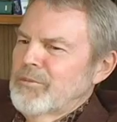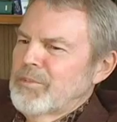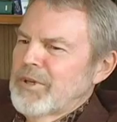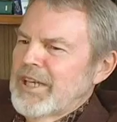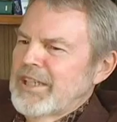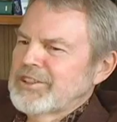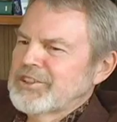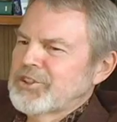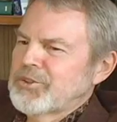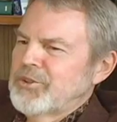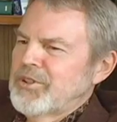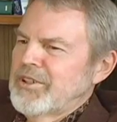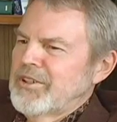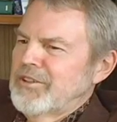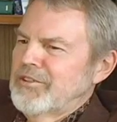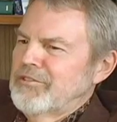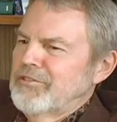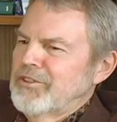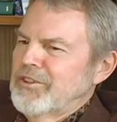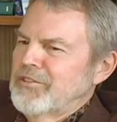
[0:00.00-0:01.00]
the past
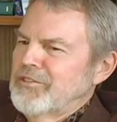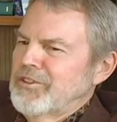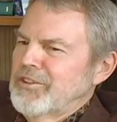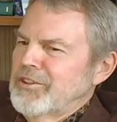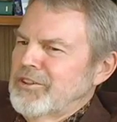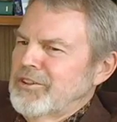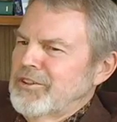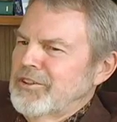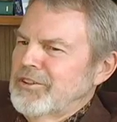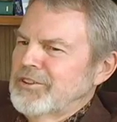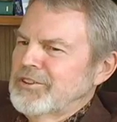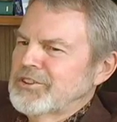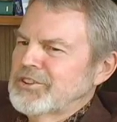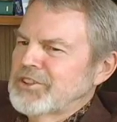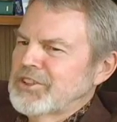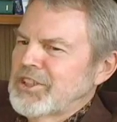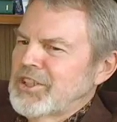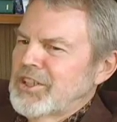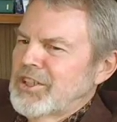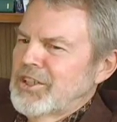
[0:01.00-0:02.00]
350
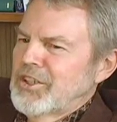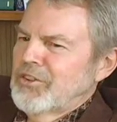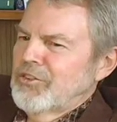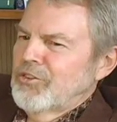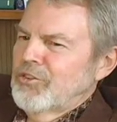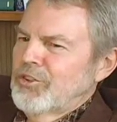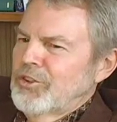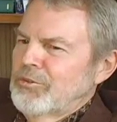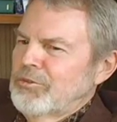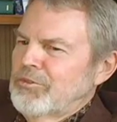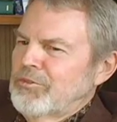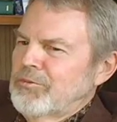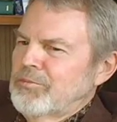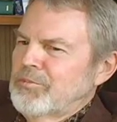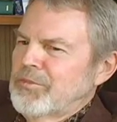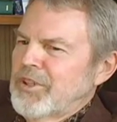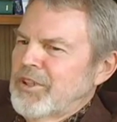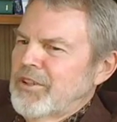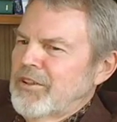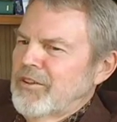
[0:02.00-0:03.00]
years, we've
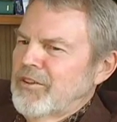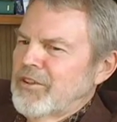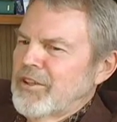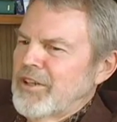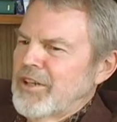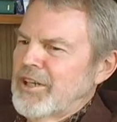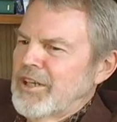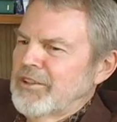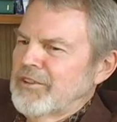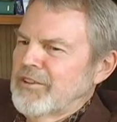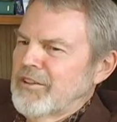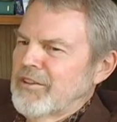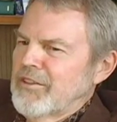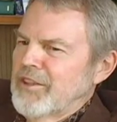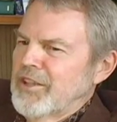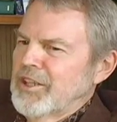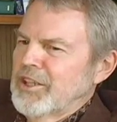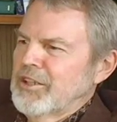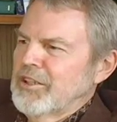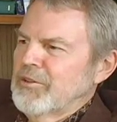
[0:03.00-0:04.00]
been taught to
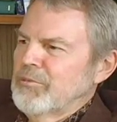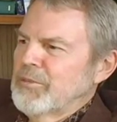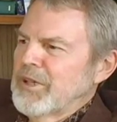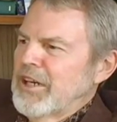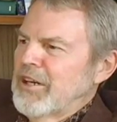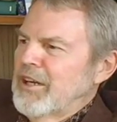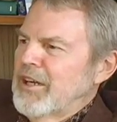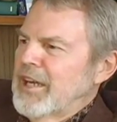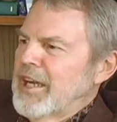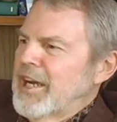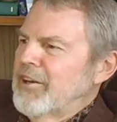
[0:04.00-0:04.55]
think about